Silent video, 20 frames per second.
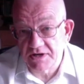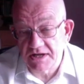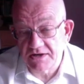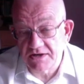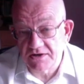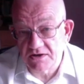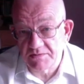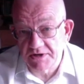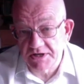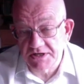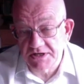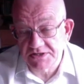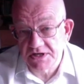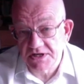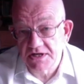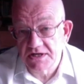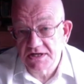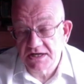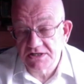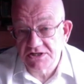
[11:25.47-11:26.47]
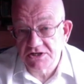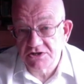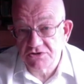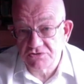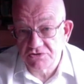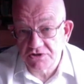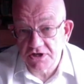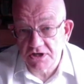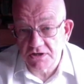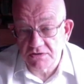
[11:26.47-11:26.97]
economics has
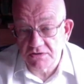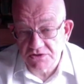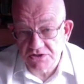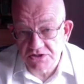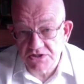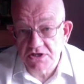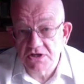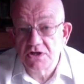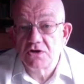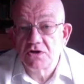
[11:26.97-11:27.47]
introduced,